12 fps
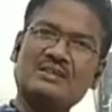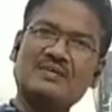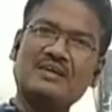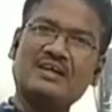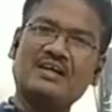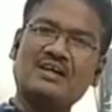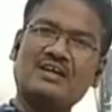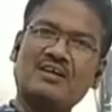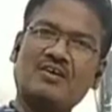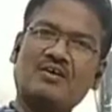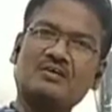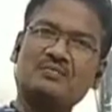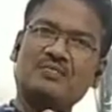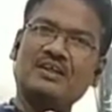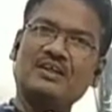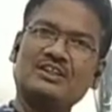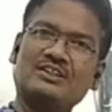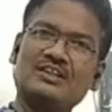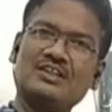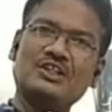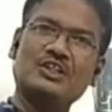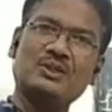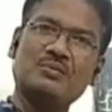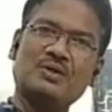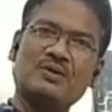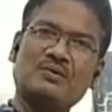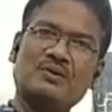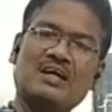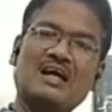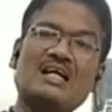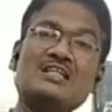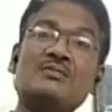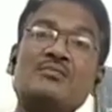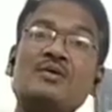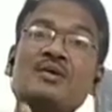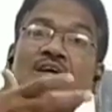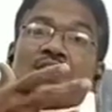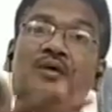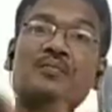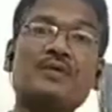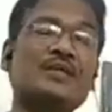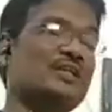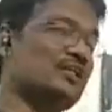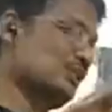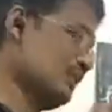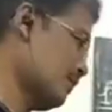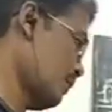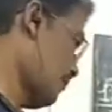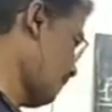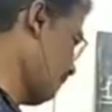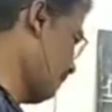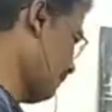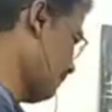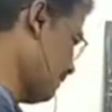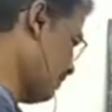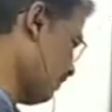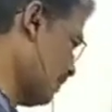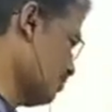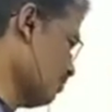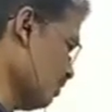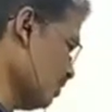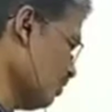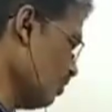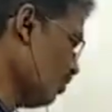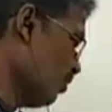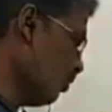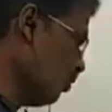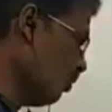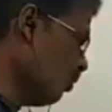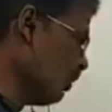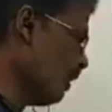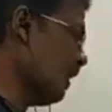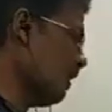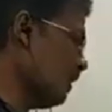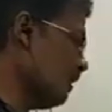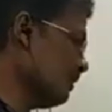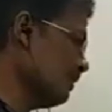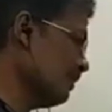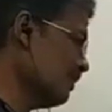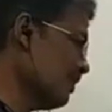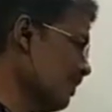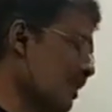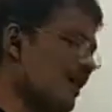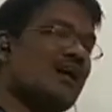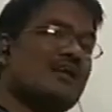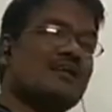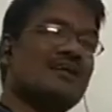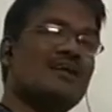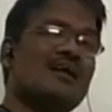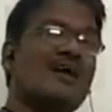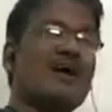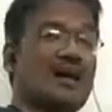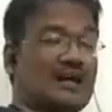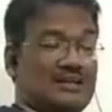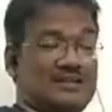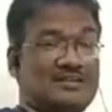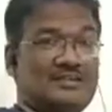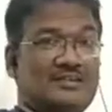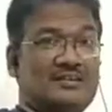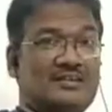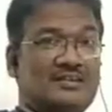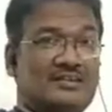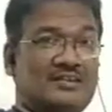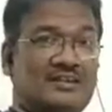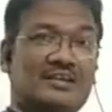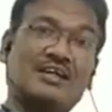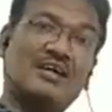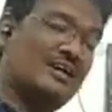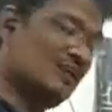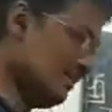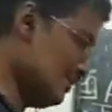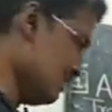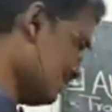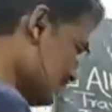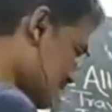figure of speech is to be known as repetition. One more. Oh, heart, heart, heart. Here, the